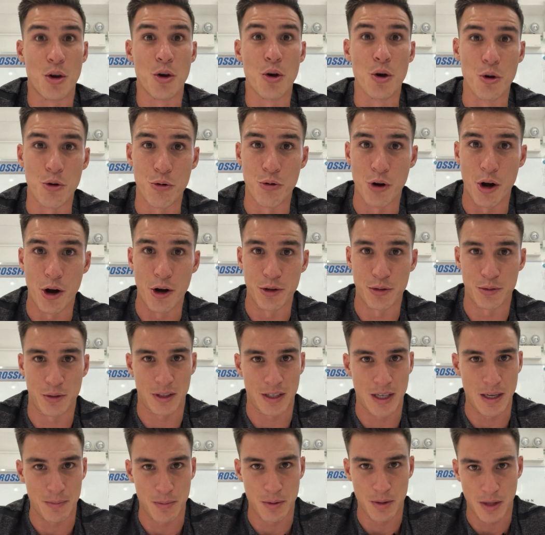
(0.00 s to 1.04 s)
Who knows? Going
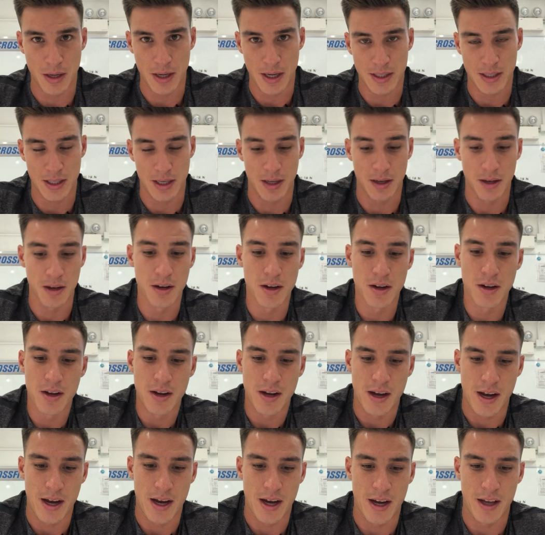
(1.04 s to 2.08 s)
to keep you guessing.
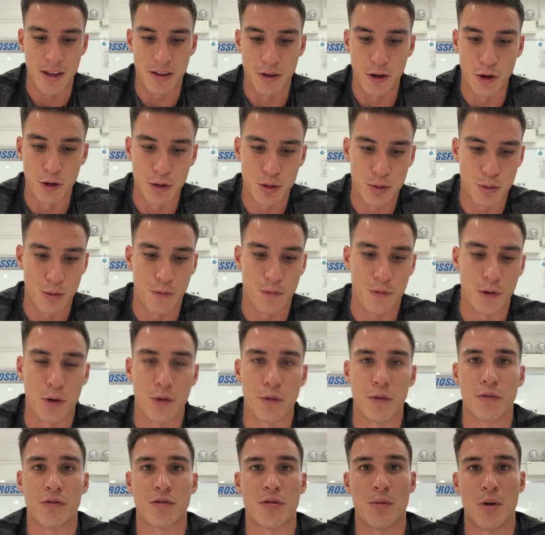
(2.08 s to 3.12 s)
Those who are
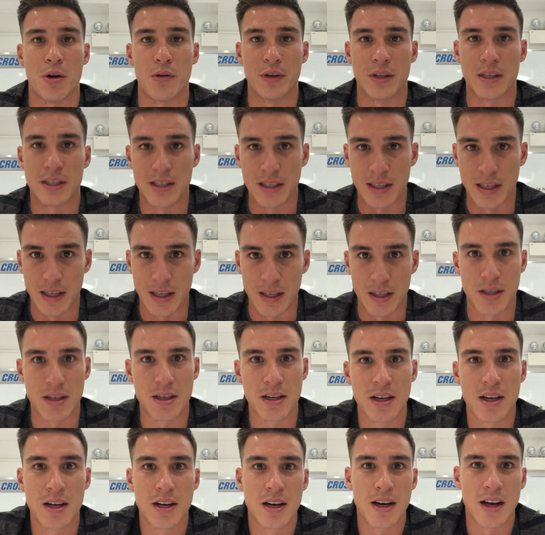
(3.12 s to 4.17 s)
following from
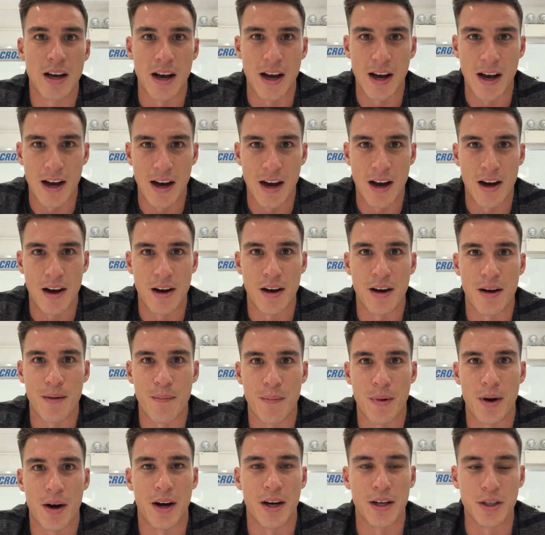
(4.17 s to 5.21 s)
overseas,
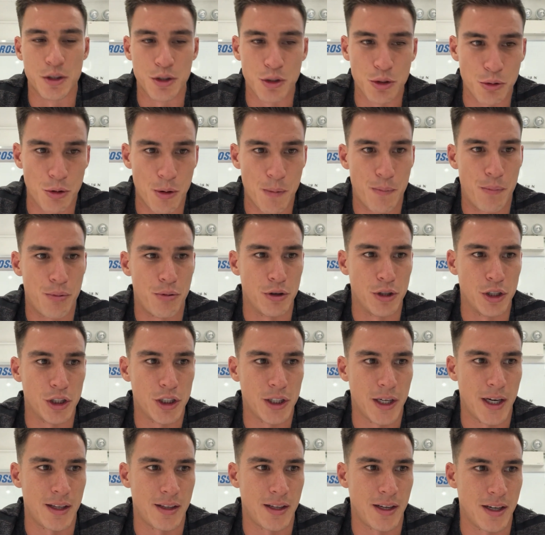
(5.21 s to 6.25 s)
I do
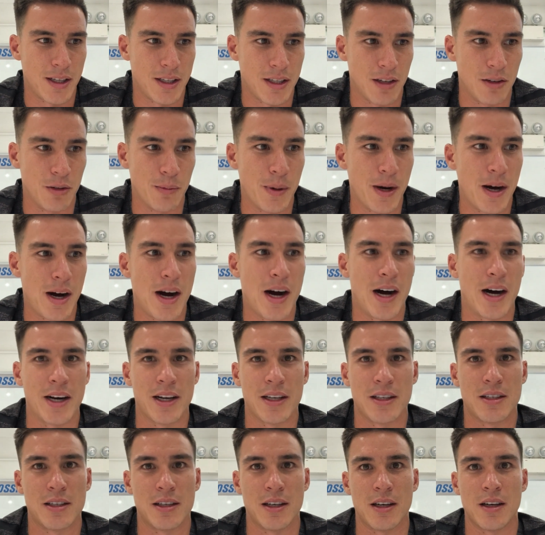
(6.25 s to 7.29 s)
appreciate that it's a little bit harder
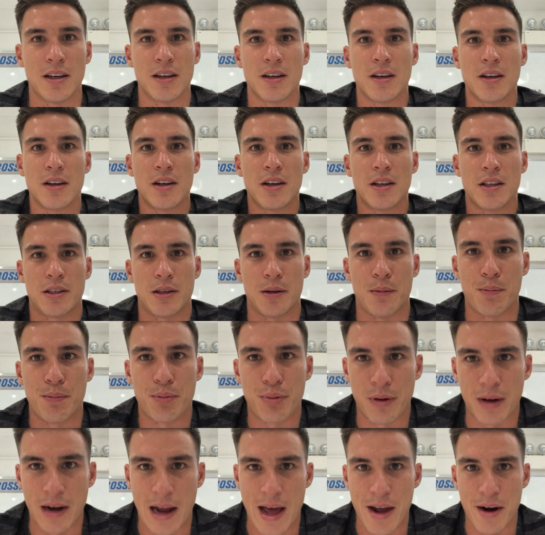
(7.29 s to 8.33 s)
to
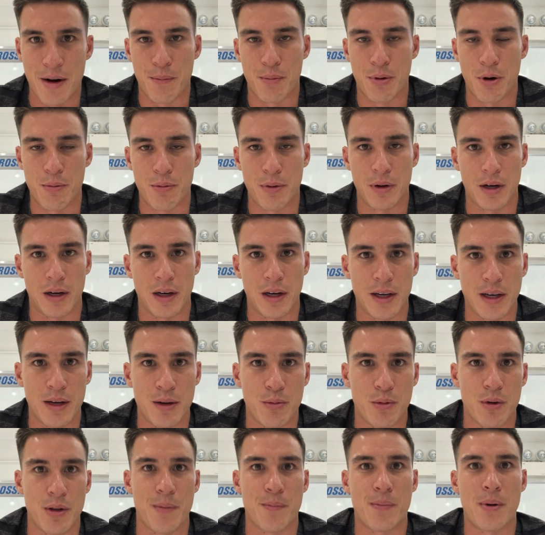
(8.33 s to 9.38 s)
plan appropriately
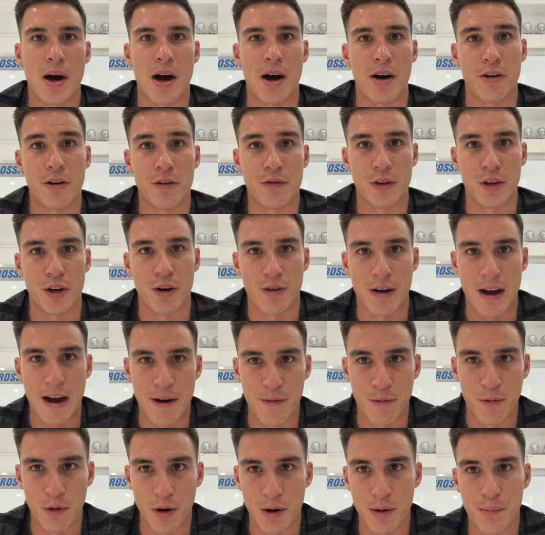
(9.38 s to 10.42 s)
with a partner if you don't
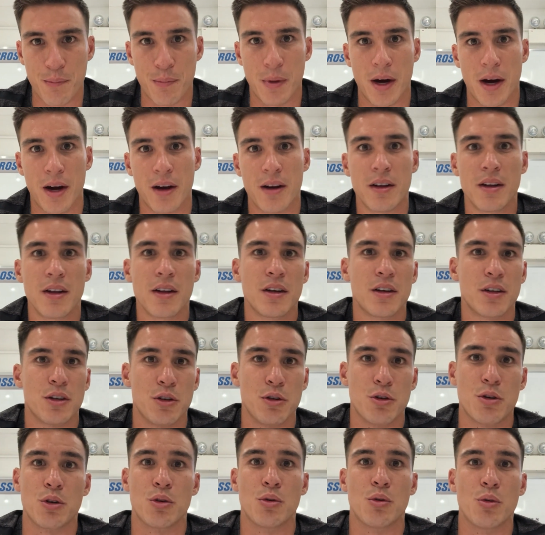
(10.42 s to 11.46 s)
have one, but
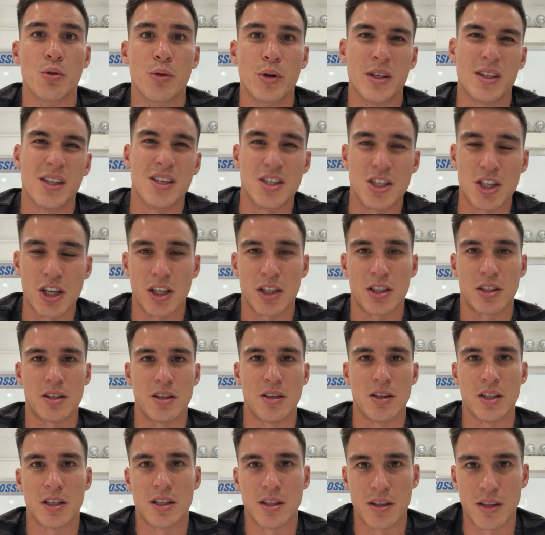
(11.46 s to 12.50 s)
you can always adjust
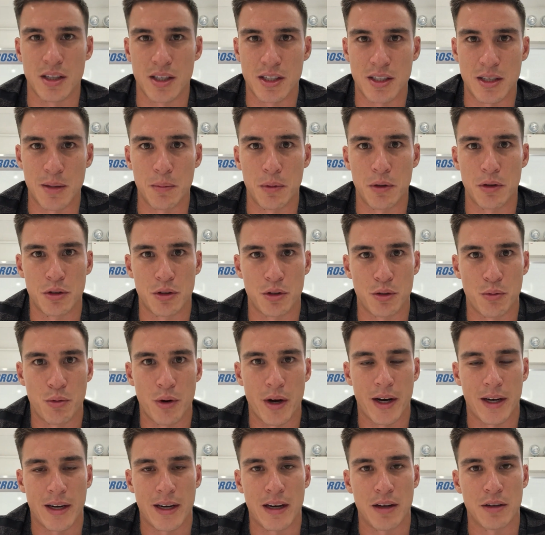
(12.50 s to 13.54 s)
the stimulus of the
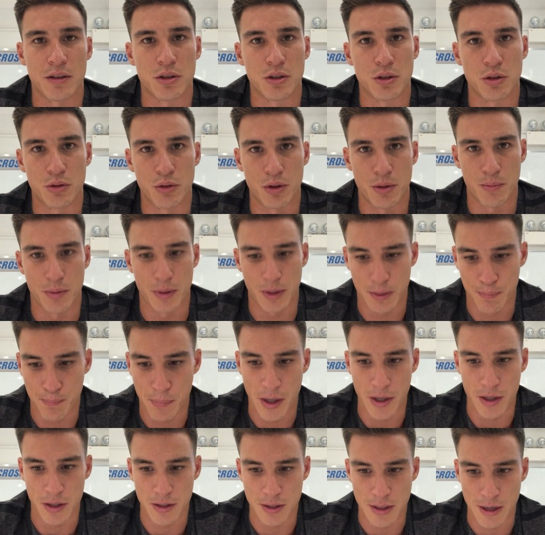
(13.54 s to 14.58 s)
workout to do it
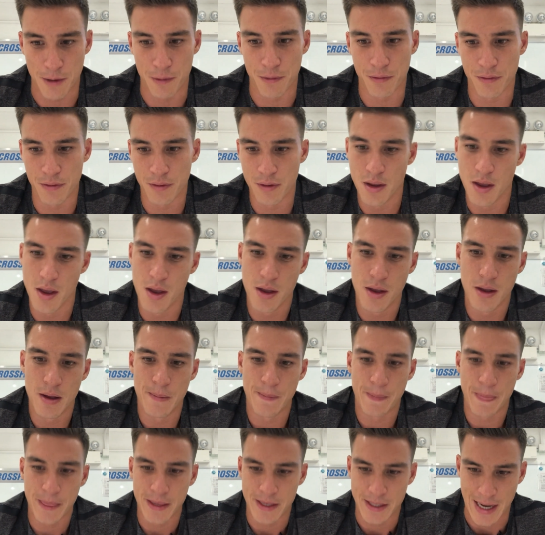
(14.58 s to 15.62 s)
by yourself.
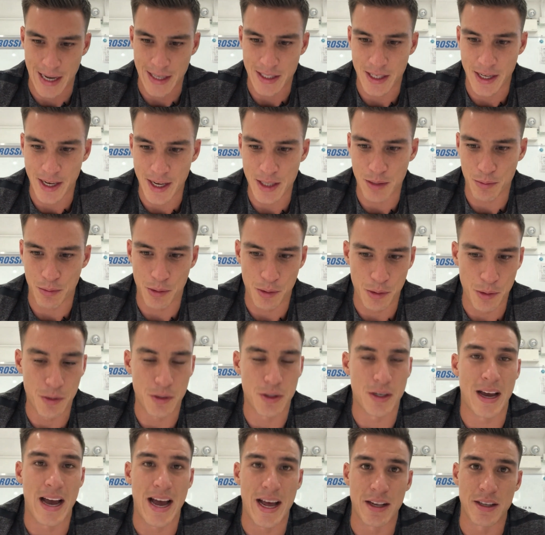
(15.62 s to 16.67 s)
Saturdays, when you're doing
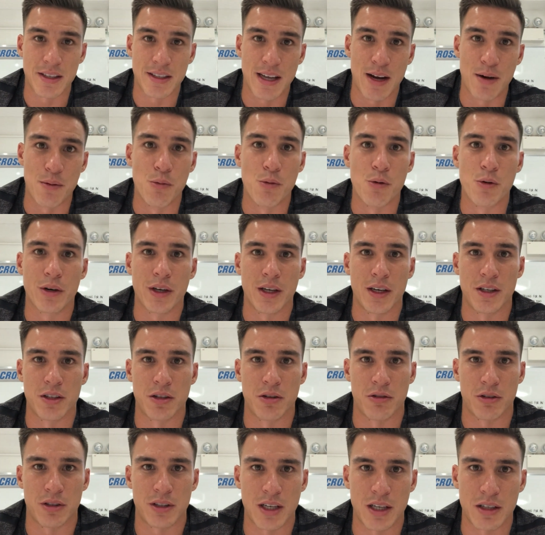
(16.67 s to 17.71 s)
some handstand walking, is
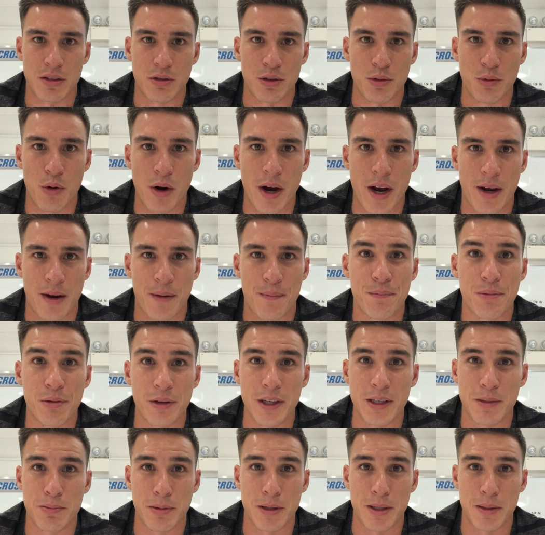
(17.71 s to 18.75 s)
your accessory work.
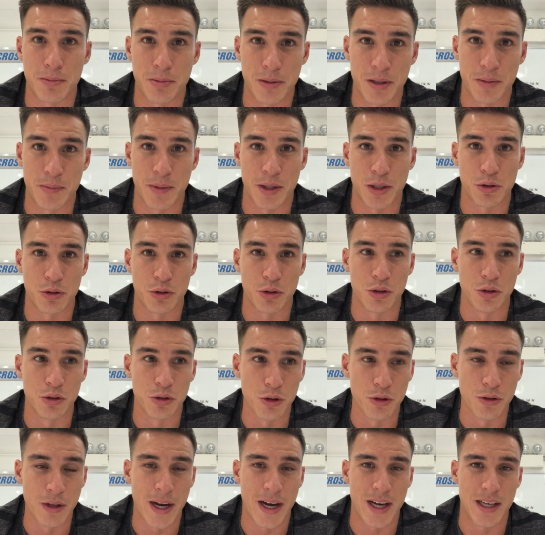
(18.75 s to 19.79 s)
Please make sure you
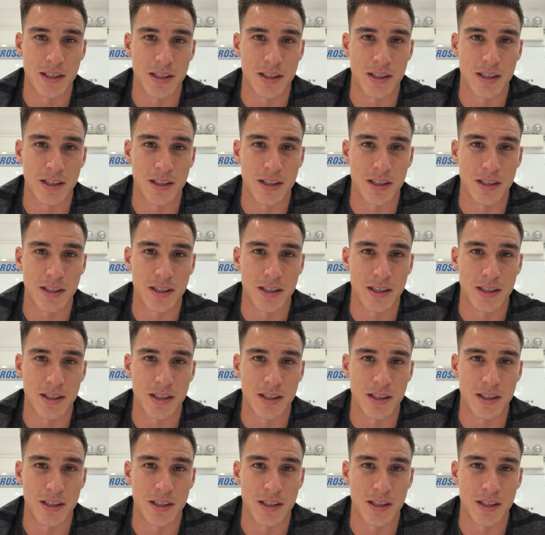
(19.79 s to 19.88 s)
do that.